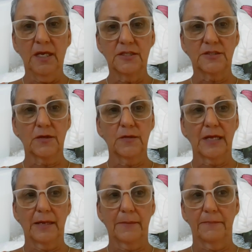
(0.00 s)
So
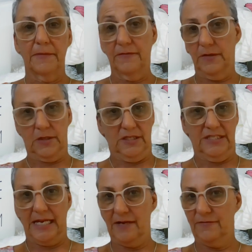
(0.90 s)
you can
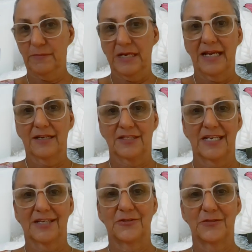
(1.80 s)
start from now,
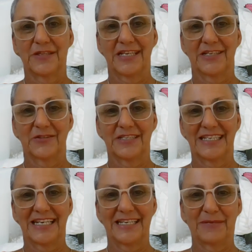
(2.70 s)
start doing that on a
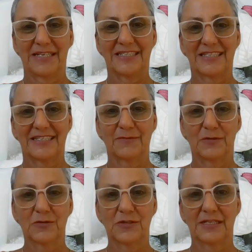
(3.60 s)
daily basis, and we'll
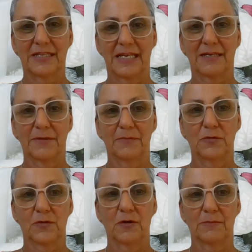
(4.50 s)
look into that a bit
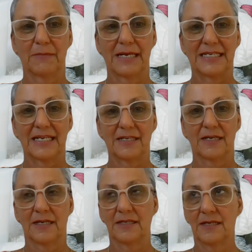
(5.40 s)
more on Monday
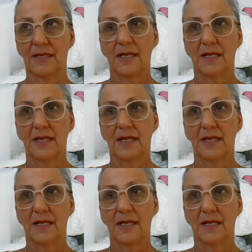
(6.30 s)
night.